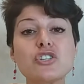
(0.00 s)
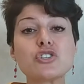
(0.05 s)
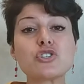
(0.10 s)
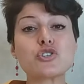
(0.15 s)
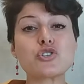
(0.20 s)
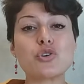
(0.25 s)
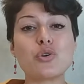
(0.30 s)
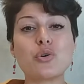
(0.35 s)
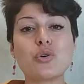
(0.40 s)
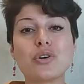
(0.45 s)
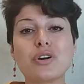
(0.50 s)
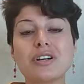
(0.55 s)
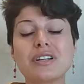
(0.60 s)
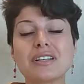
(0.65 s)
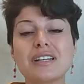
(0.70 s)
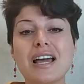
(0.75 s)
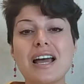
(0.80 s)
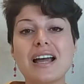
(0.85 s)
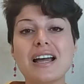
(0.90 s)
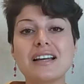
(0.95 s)
sure
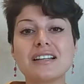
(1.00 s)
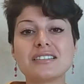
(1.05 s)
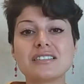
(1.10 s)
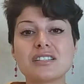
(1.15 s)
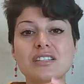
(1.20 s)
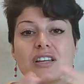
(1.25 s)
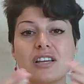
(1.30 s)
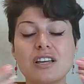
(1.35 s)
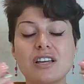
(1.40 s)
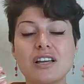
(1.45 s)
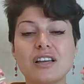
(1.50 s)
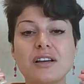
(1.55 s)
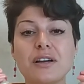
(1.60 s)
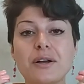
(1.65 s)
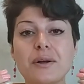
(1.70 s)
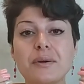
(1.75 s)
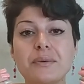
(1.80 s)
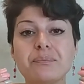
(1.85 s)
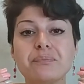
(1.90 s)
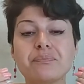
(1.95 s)
that
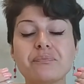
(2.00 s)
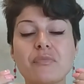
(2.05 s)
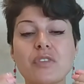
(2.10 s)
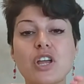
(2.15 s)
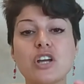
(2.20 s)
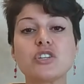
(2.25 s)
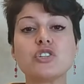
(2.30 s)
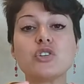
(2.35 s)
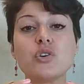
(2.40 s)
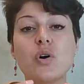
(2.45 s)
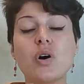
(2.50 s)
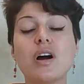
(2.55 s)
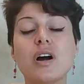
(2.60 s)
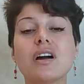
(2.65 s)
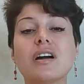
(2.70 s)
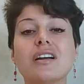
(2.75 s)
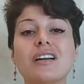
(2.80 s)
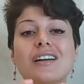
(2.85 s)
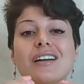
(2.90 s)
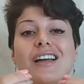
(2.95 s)
uh, you
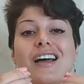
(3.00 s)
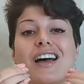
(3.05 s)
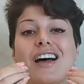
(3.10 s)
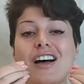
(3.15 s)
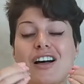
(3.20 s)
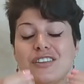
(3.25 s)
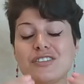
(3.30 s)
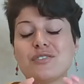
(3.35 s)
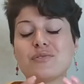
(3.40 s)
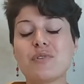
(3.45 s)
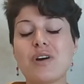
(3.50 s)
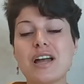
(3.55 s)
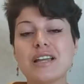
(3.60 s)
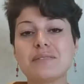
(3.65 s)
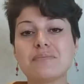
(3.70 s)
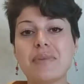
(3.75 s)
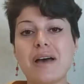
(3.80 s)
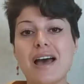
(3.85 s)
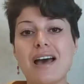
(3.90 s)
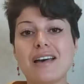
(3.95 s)
are on the right
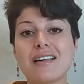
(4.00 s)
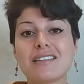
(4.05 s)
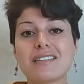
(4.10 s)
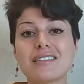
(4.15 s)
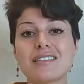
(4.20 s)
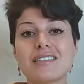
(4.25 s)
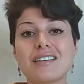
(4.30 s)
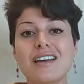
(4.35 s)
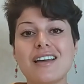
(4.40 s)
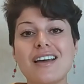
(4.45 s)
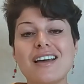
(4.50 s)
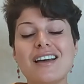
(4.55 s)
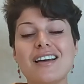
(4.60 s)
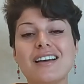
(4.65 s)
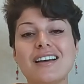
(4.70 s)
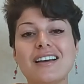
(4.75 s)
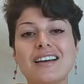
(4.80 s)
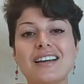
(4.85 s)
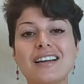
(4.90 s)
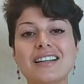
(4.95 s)
path.
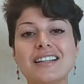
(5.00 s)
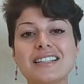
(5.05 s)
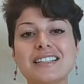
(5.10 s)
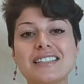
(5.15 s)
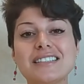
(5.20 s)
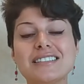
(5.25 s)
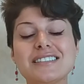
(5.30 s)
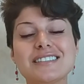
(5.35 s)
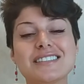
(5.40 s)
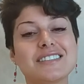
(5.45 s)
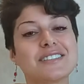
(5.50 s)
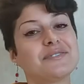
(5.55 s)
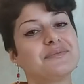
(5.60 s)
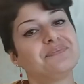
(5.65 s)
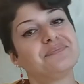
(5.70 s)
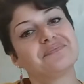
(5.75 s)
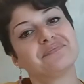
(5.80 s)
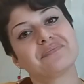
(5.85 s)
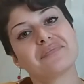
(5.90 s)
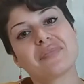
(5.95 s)
And
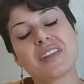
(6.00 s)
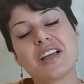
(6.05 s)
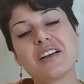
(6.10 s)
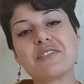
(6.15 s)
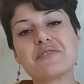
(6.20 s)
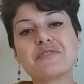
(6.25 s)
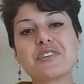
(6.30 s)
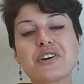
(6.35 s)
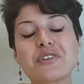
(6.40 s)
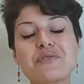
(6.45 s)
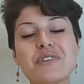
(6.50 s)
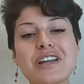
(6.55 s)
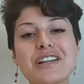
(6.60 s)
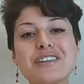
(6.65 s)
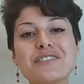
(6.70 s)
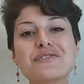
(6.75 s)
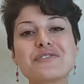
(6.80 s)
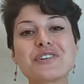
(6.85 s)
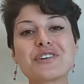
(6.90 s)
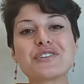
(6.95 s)
we are
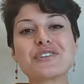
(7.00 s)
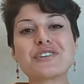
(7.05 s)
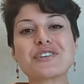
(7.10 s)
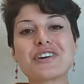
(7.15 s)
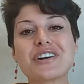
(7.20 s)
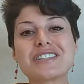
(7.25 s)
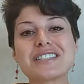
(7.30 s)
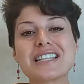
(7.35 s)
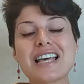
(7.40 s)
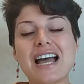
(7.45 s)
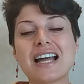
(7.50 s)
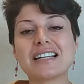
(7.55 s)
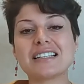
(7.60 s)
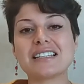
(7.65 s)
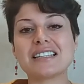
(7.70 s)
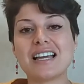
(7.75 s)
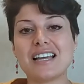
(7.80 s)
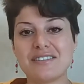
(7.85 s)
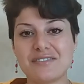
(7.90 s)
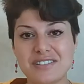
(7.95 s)
waiting for your contact
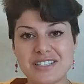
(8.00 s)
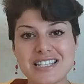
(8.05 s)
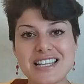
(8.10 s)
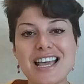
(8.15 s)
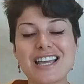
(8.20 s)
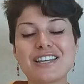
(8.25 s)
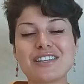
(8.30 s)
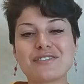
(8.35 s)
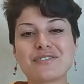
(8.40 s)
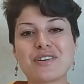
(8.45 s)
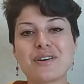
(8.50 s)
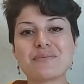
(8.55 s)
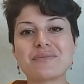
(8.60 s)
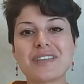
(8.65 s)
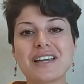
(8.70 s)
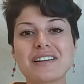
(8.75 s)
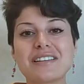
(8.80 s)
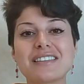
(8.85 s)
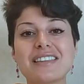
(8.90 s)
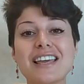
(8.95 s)
and we'll take it from
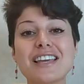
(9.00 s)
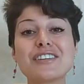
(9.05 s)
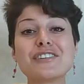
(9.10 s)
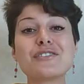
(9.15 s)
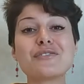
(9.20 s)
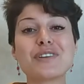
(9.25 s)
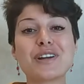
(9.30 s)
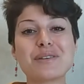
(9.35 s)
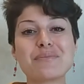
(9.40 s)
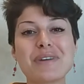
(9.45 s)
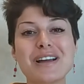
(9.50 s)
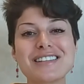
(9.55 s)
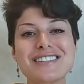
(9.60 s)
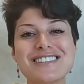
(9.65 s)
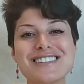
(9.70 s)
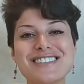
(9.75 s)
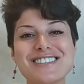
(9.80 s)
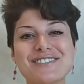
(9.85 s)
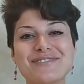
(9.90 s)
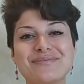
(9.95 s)
there. Thank you very
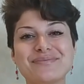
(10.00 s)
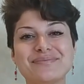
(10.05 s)
much.